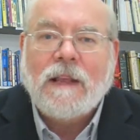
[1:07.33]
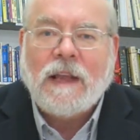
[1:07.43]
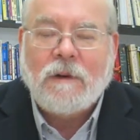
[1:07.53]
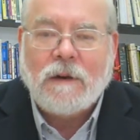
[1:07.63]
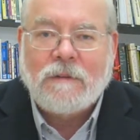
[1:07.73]

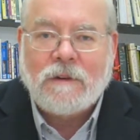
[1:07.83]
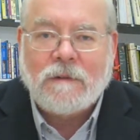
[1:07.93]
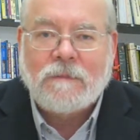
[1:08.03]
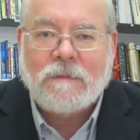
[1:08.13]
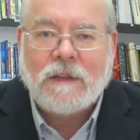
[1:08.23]

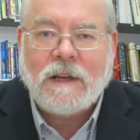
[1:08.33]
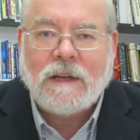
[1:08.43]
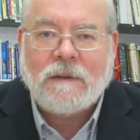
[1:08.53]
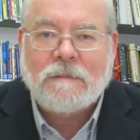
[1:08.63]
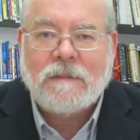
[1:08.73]
However,
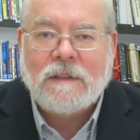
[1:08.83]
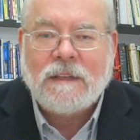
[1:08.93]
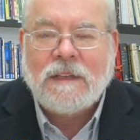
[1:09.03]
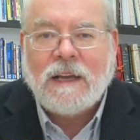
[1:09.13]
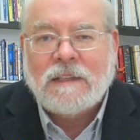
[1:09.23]

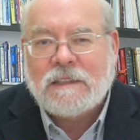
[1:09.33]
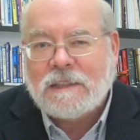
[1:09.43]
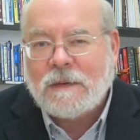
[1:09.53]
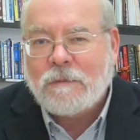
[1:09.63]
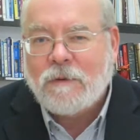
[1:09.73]
at the
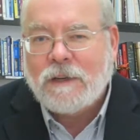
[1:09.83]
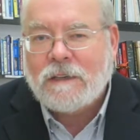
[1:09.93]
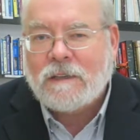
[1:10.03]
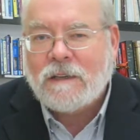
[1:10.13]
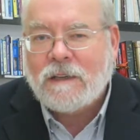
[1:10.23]
same point,
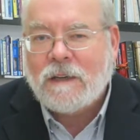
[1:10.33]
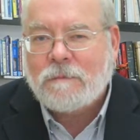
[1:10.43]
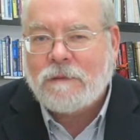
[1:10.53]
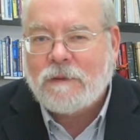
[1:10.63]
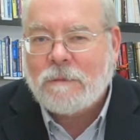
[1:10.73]

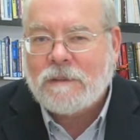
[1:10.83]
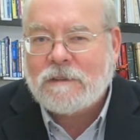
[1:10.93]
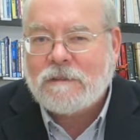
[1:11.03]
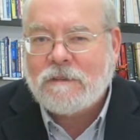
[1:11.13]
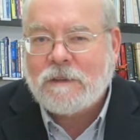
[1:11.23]

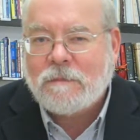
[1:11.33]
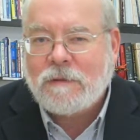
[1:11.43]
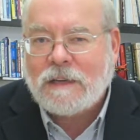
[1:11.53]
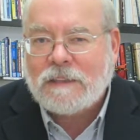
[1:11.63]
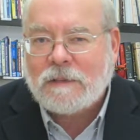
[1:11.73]
performance-driven
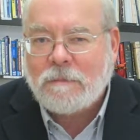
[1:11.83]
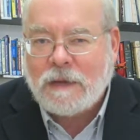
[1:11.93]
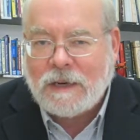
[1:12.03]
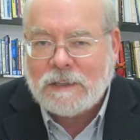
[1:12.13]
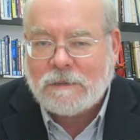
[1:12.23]
project
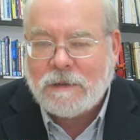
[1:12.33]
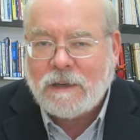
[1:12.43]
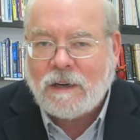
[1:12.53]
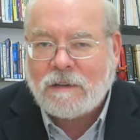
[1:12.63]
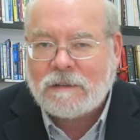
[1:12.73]

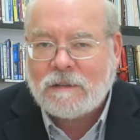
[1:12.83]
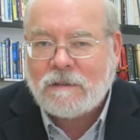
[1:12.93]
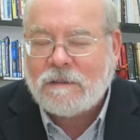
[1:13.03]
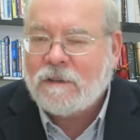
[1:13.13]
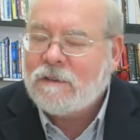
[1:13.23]
management
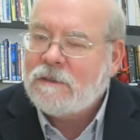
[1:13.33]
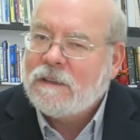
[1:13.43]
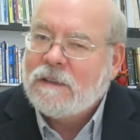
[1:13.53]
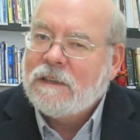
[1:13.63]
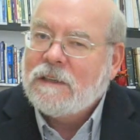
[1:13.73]
also,
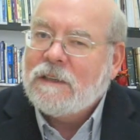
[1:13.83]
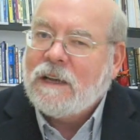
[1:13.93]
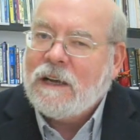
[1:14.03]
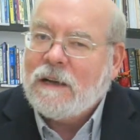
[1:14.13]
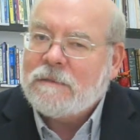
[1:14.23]
though,
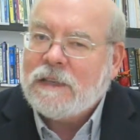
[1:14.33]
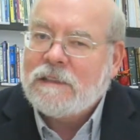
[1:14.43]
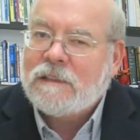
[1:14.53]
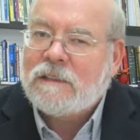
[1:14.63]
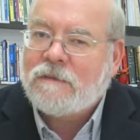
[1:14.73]

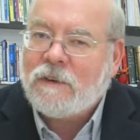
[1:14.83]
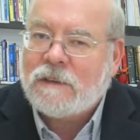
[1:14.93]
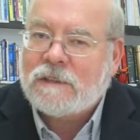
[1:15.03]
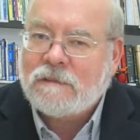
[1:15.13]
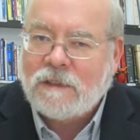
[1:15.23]
changes the
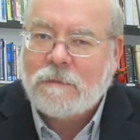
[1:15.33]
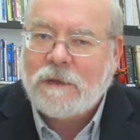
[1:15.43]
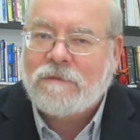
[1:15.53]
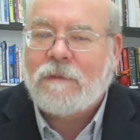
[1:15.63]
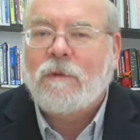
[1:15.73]
focus a little
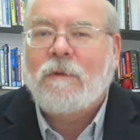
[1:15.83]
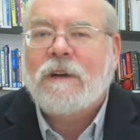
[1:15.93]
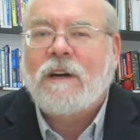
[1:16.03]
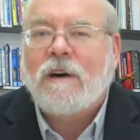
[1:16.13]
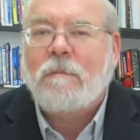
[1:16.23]
bit from what we
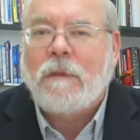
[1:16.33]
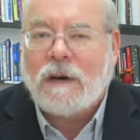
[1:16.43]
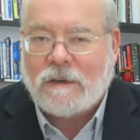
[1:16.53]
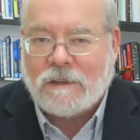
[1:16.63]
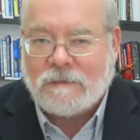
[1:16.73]
call
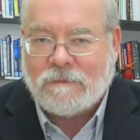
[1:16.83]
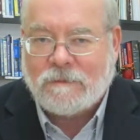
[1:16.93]
modern.